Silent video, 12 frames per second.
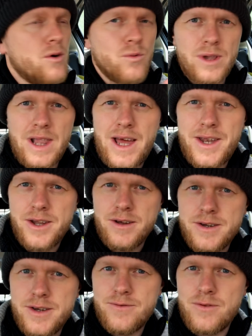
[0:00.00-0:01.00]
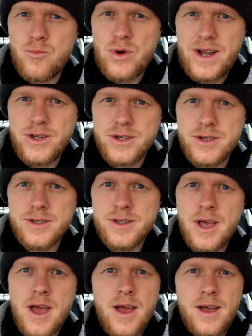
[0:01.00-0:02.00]
were landing on different branches.
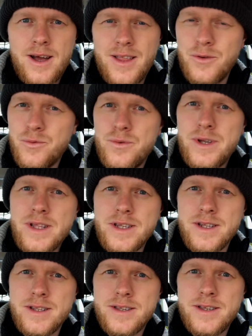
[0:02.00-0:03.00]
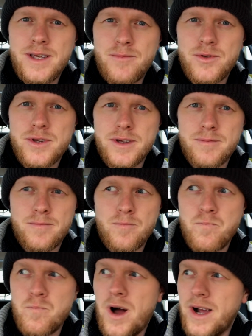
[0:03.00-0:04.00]
And they really didn't seem to
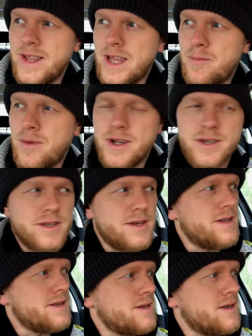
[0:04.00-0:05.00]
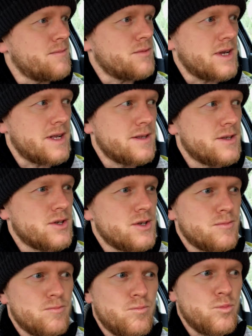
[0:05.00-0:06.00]
mind that much. They didn't seem to get
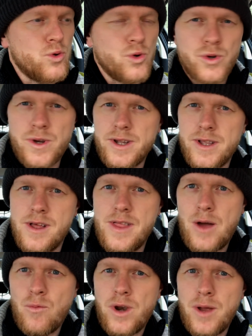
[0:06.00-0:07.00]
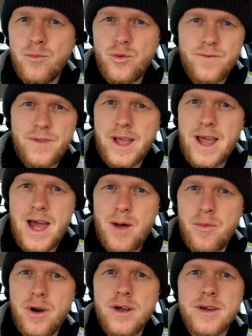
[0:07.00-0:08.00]
spooked or anything like that when I moved the
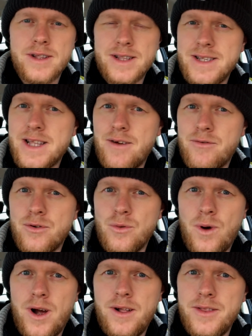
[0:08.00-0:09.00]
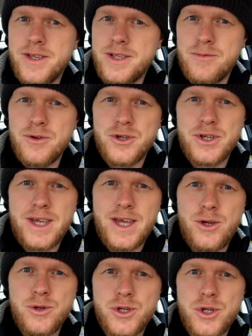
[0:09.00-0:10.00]
camera. At least after a while, they seemed to just get
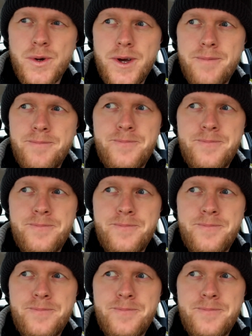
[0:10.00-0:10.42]
used to it.